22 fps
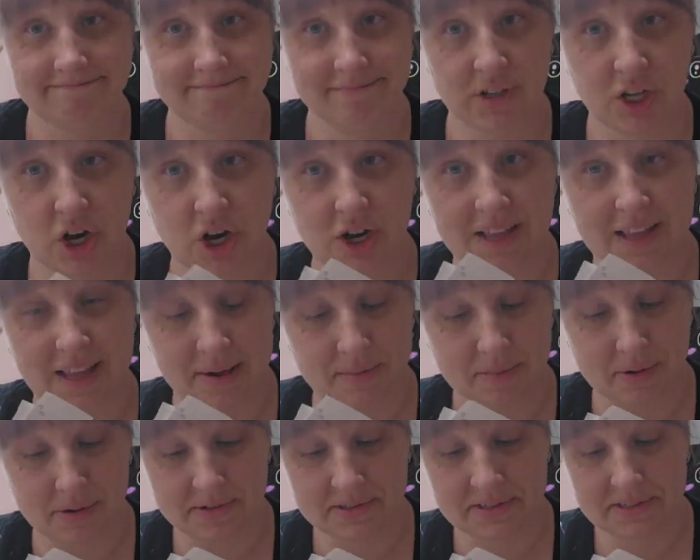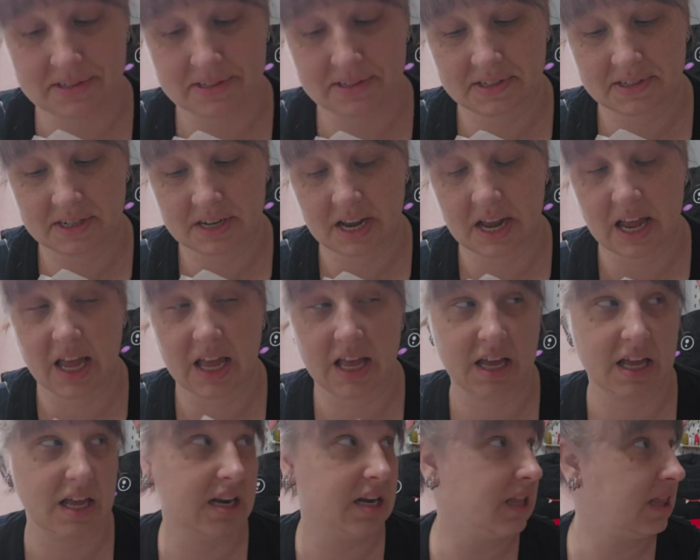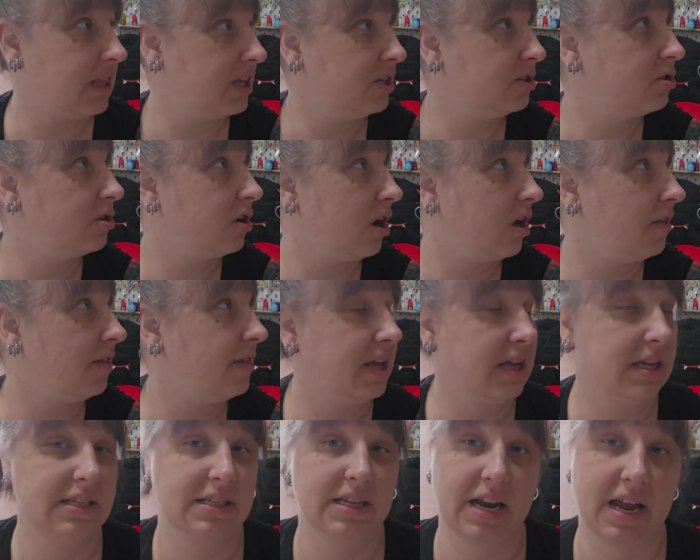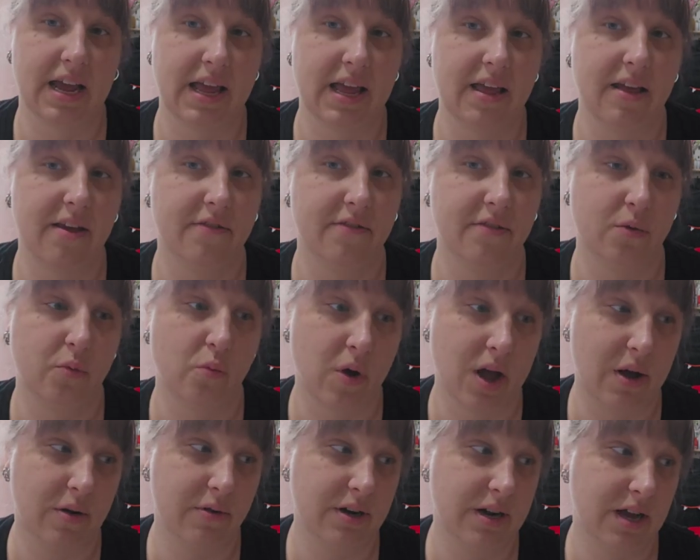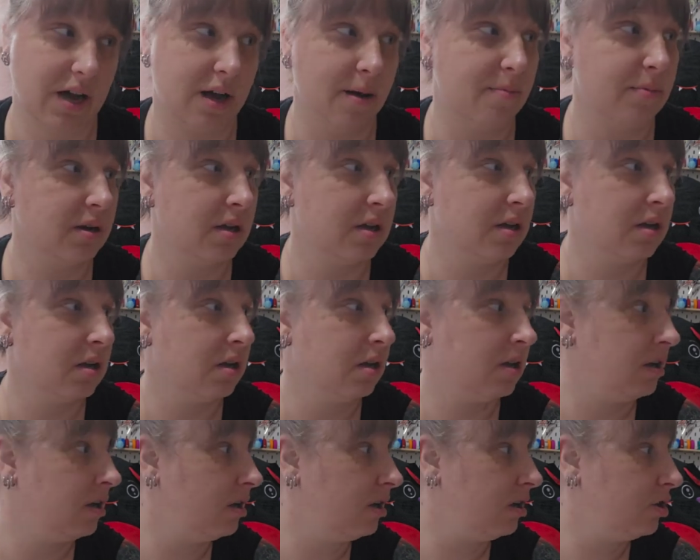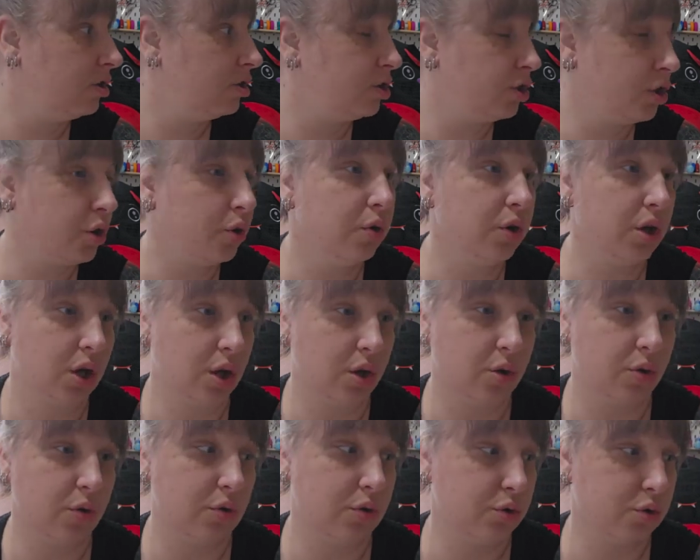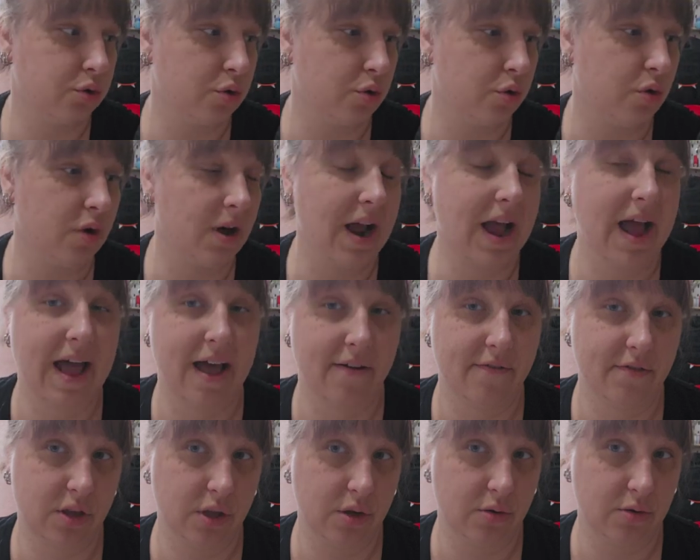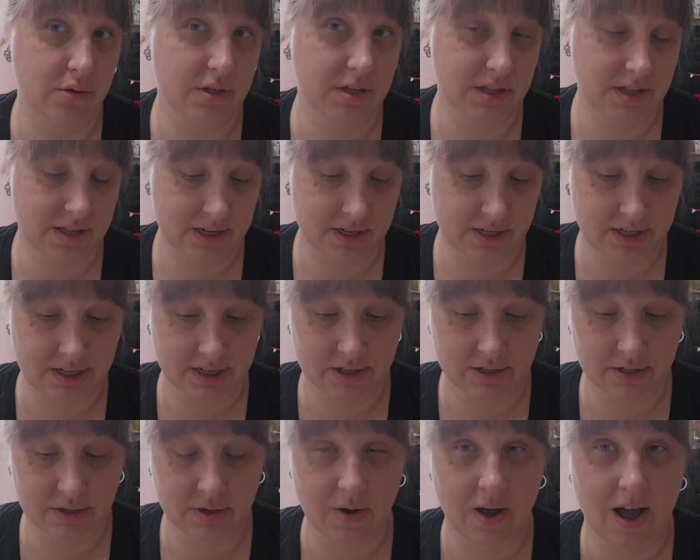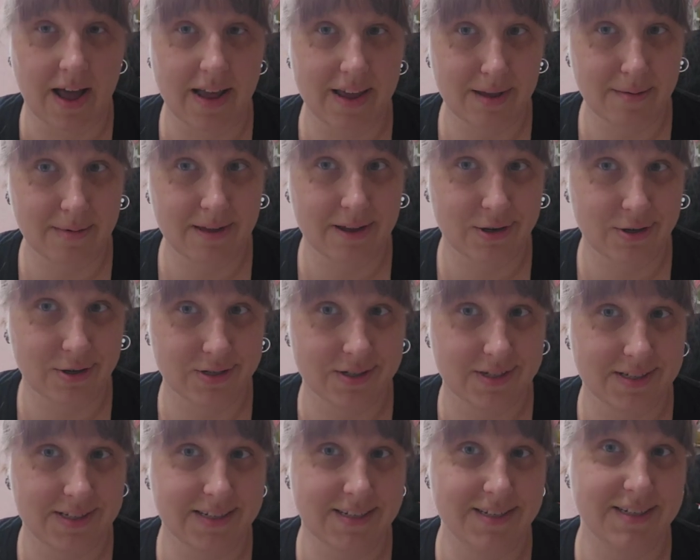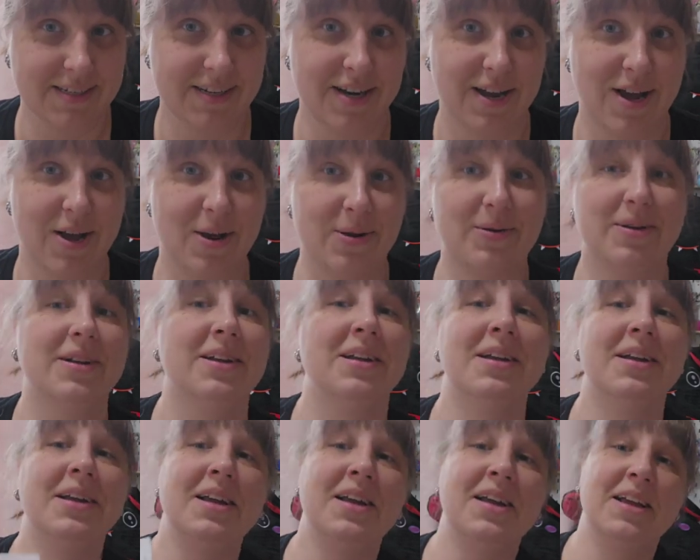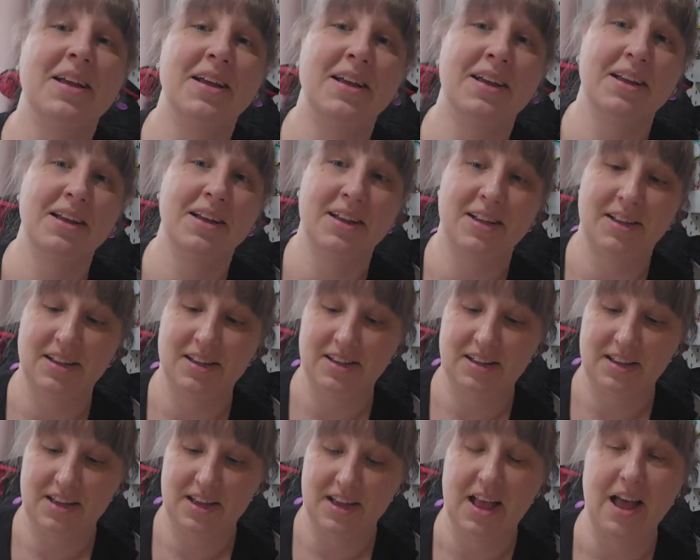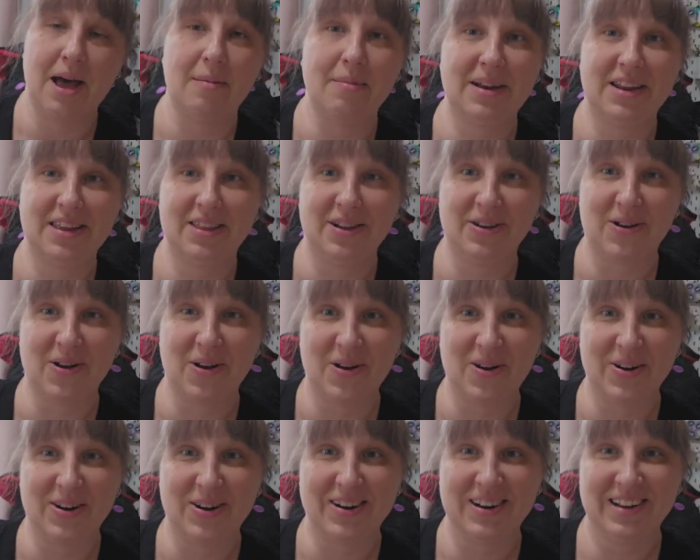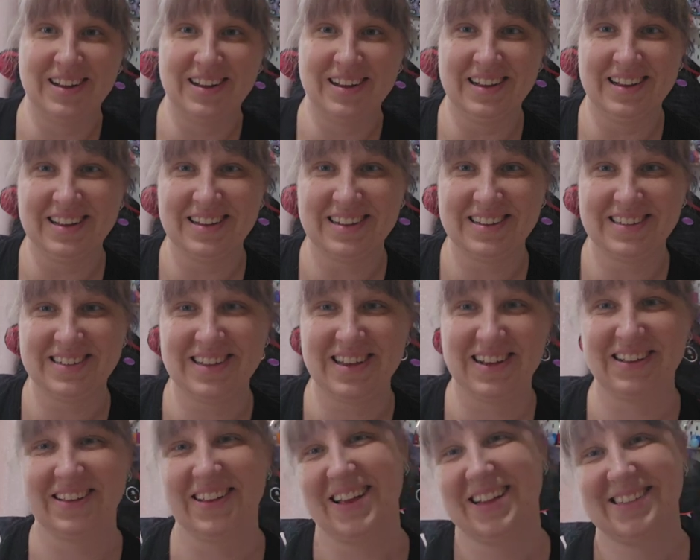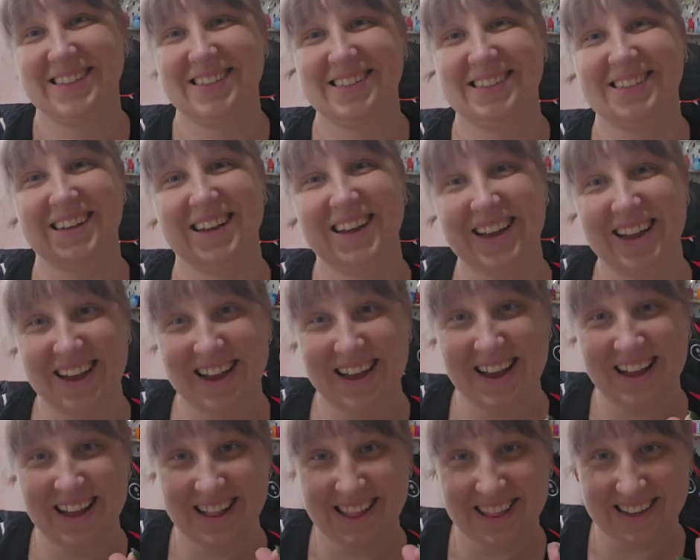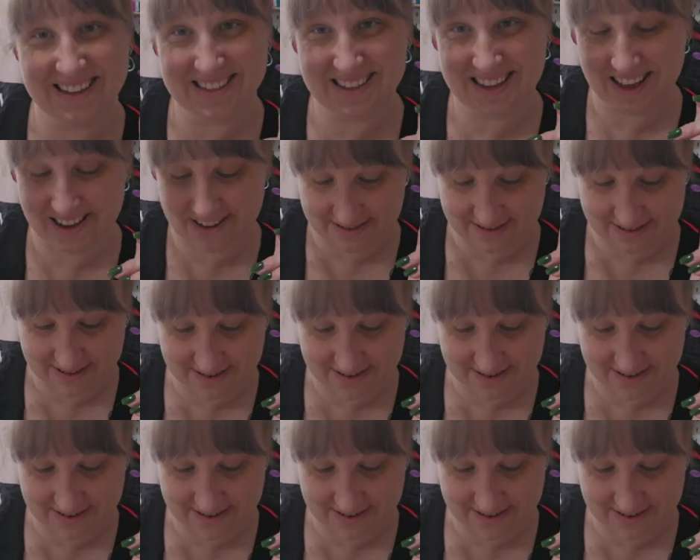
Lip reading: yarn labels. And these are all things that I have wound up to use or have used this year. So I am interested to know how many there are. So let's count.